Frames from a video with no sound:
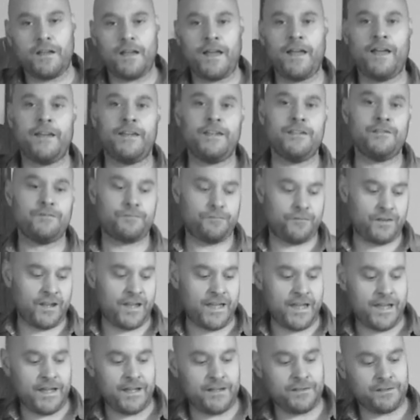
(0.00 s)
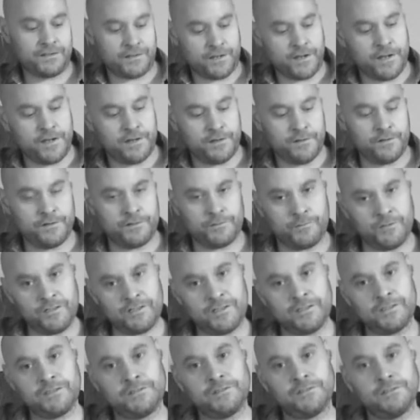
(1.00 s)
A flat, and a
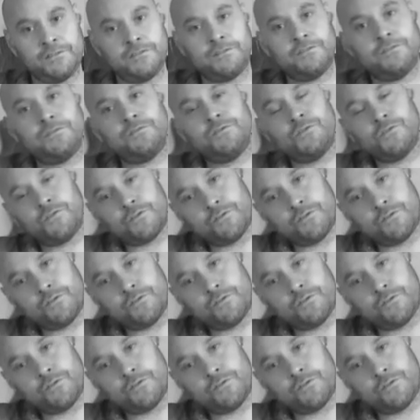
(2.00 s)
1,